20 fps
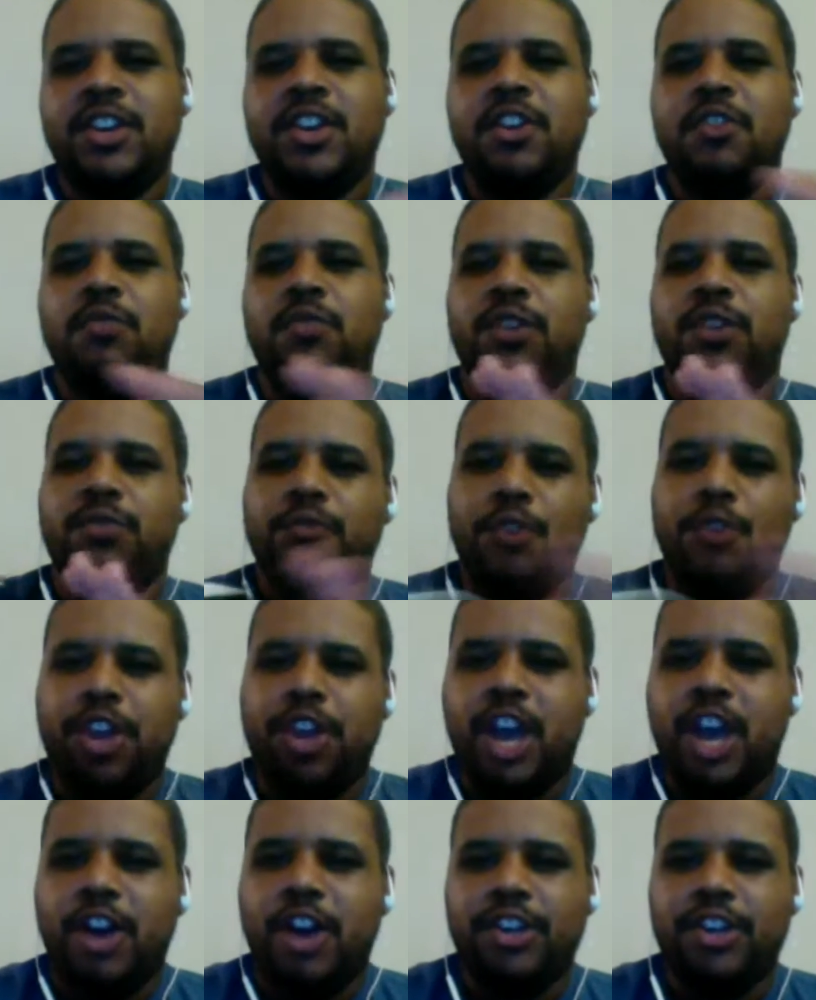when Roy
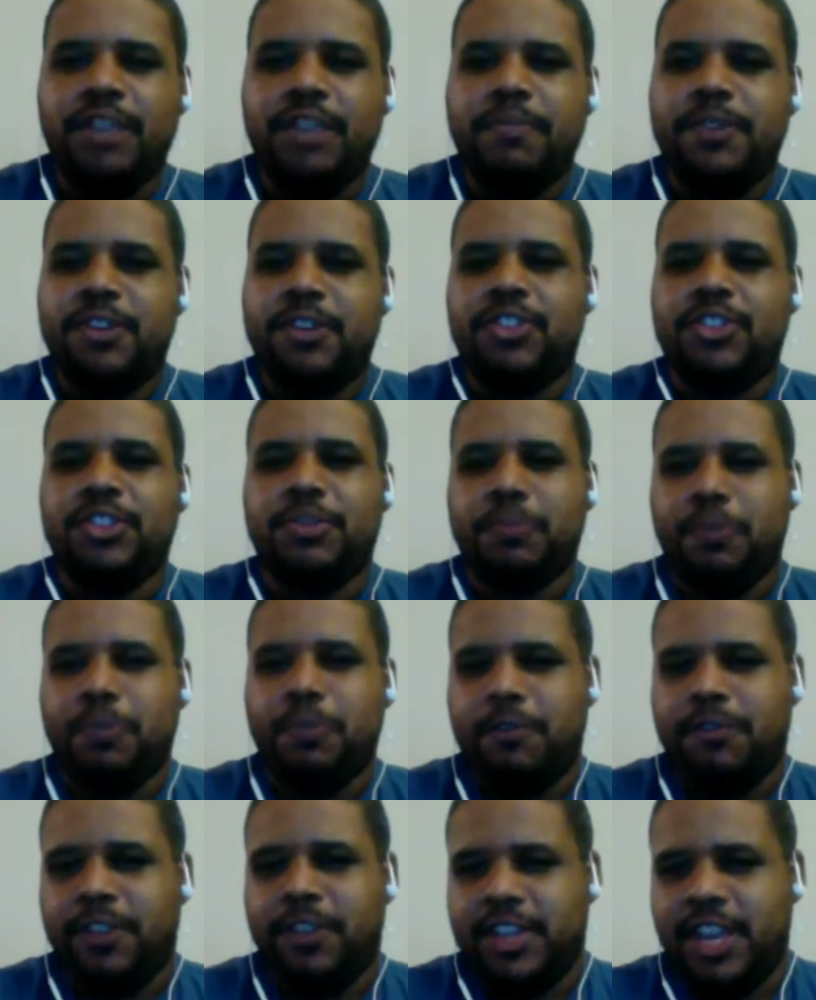Halladay pitched his
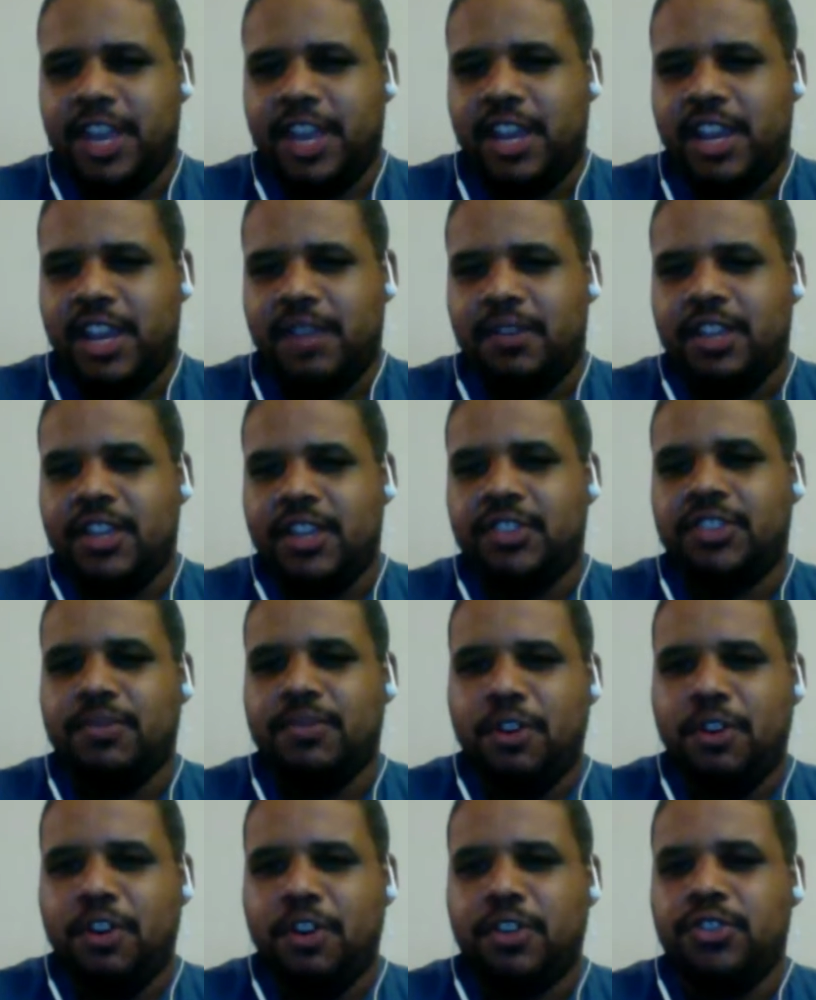perfect game against the
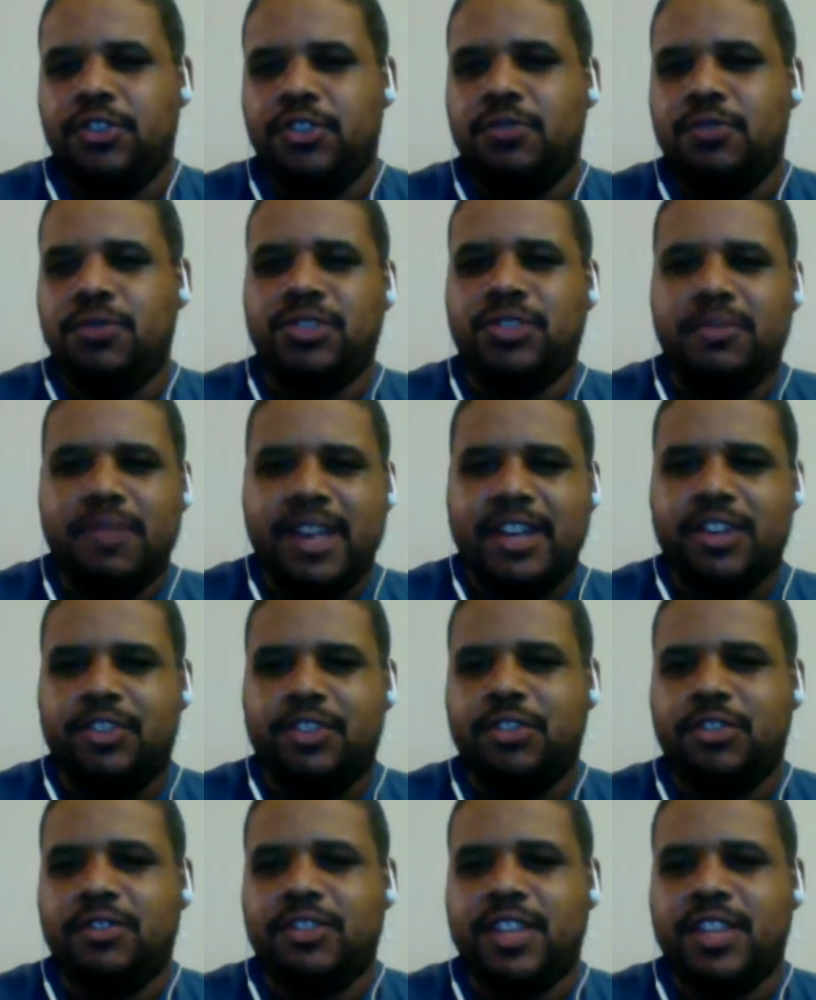Marlins, who was the
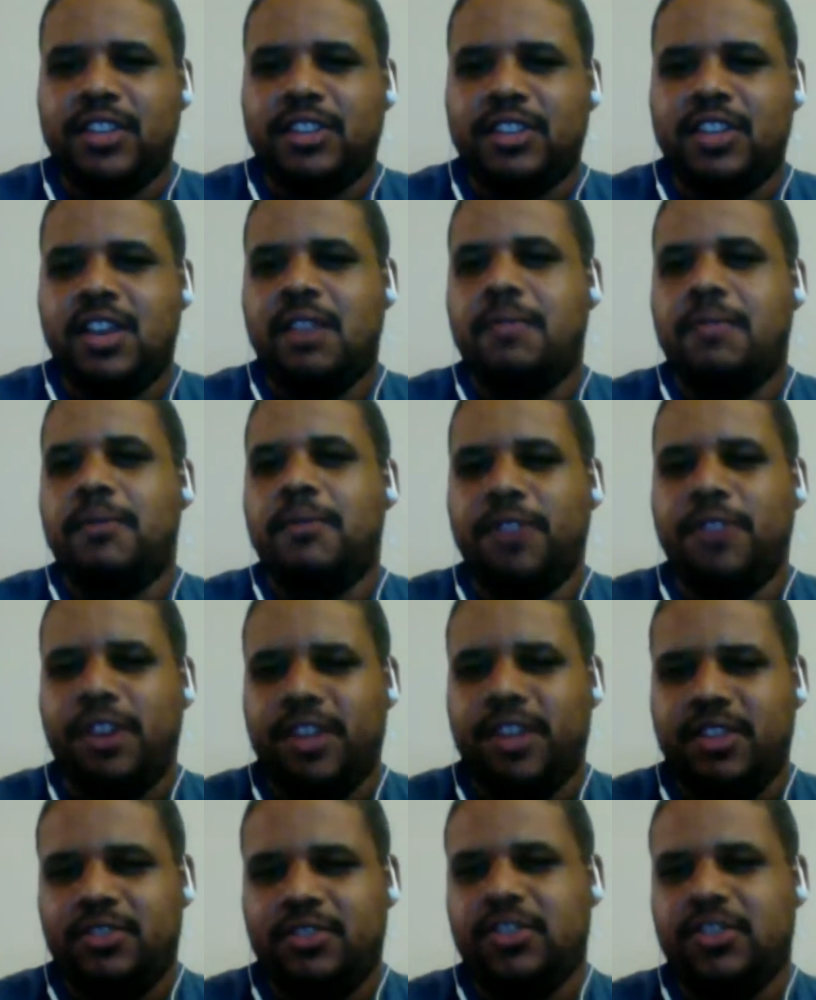manager at that time,
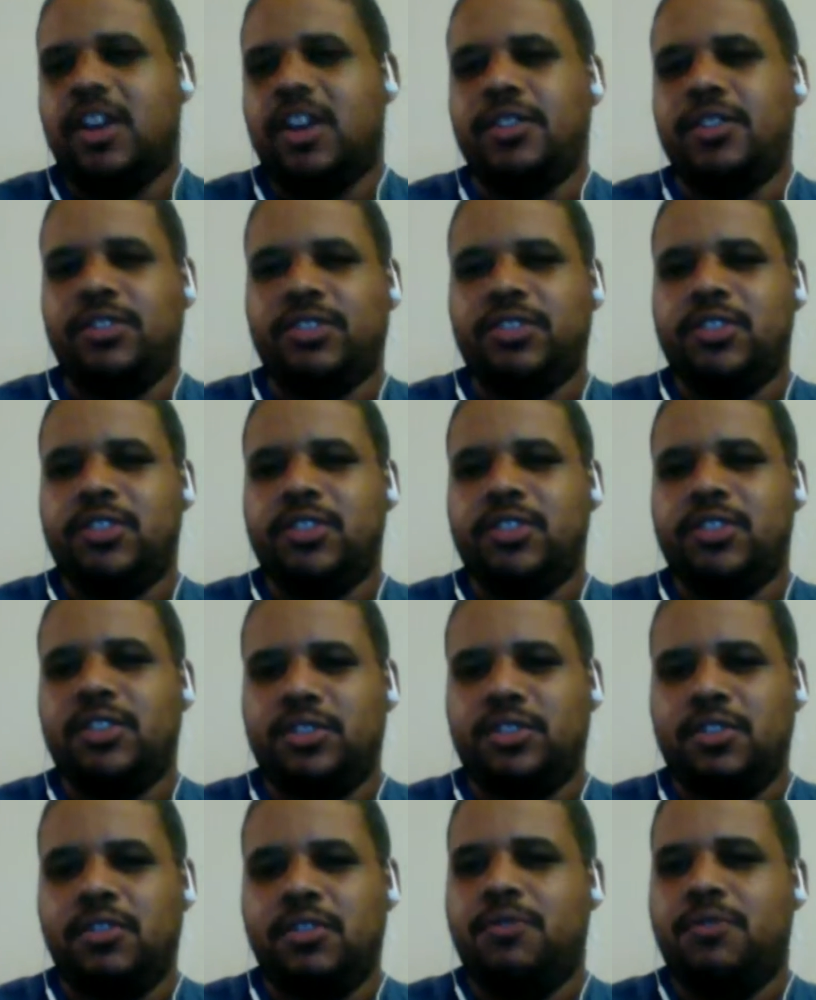Freddie Gonzalez.
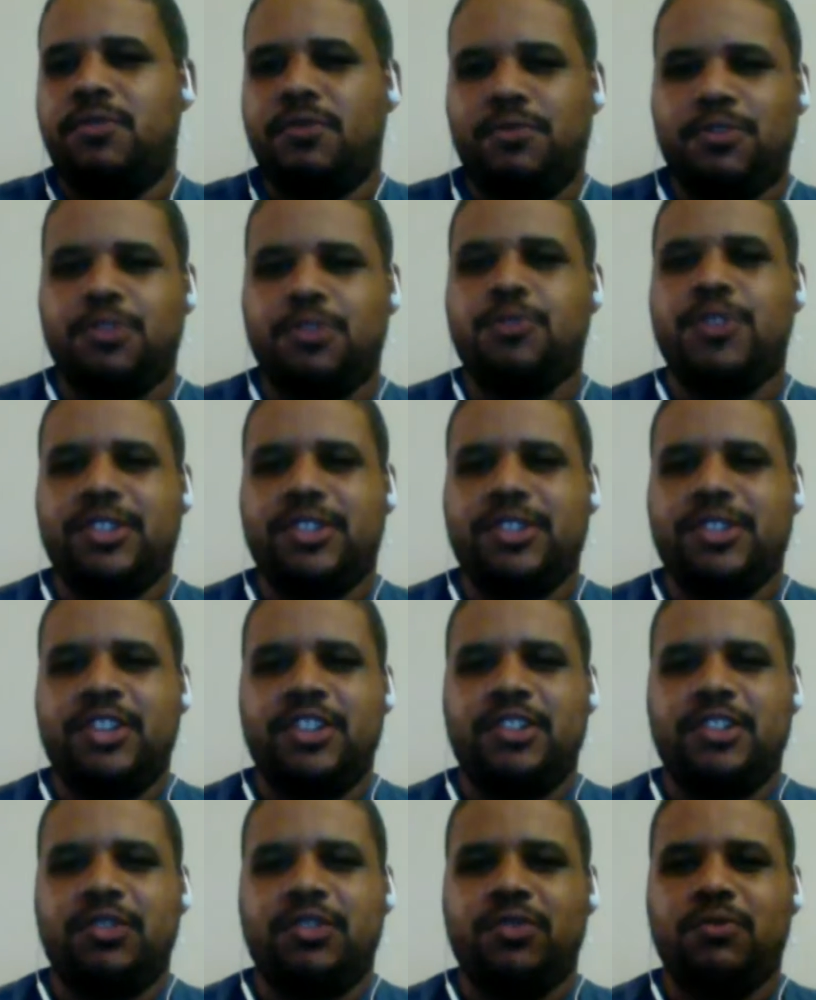So
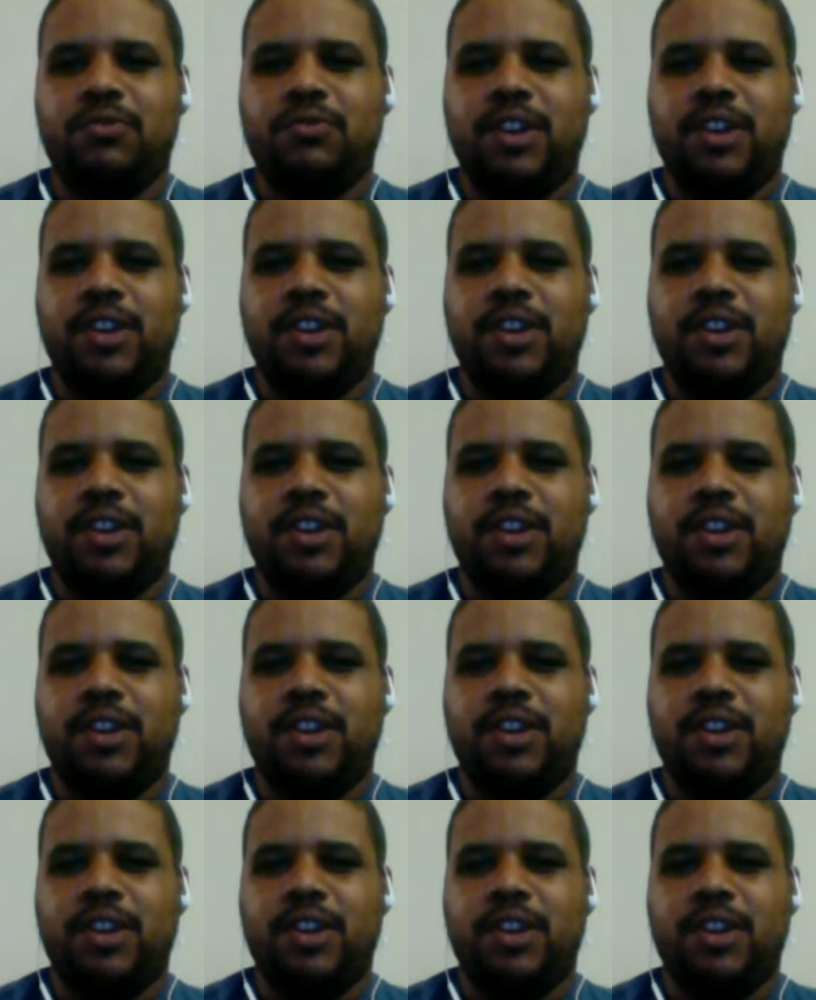coincidence? Why
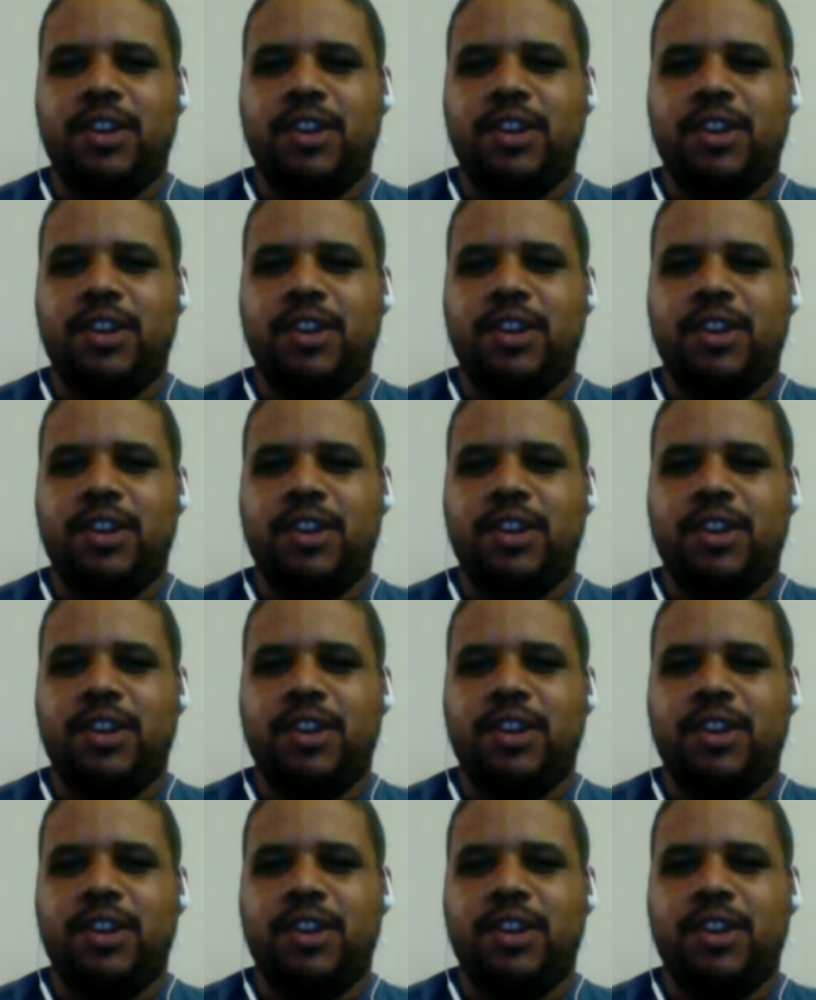not? But